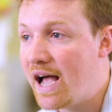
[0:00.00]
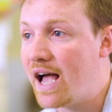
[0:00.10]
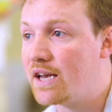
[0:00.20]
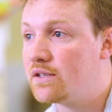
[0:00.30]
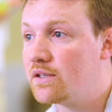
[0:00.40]

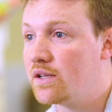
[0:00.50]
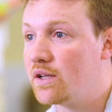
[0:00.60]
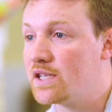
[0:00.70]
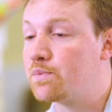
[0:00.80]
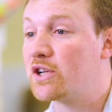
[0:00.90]
and
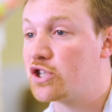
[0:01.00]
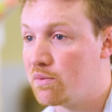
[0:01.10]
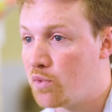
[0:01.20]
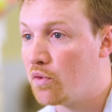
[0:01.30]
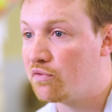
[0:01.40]

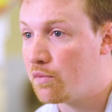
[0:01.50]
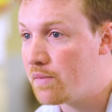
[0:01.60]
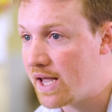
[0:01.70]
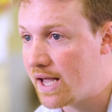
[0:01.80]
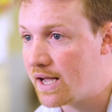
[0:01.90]
especially important for
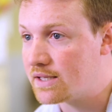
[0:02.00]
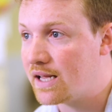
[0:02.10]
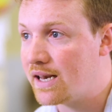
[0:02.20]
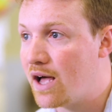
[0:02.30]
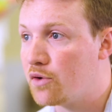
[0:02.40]
me,
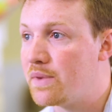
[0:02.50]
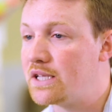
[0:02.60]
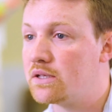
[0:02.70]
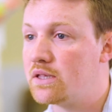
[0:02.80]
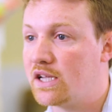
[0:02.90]
it's allowed
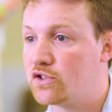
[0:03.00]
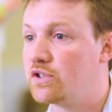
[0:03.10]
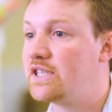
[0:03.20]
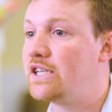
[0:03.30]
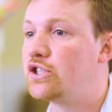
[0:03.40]
me to think
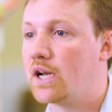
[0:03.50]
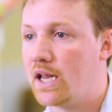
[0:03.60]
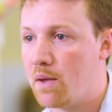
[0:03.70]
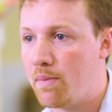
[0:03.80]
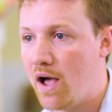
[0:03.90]

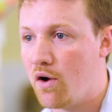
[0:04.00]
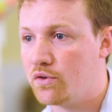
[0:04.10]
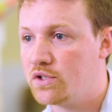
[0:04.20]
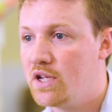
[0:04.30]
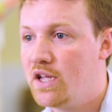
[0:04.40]
strategically
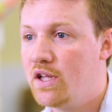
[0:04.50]
about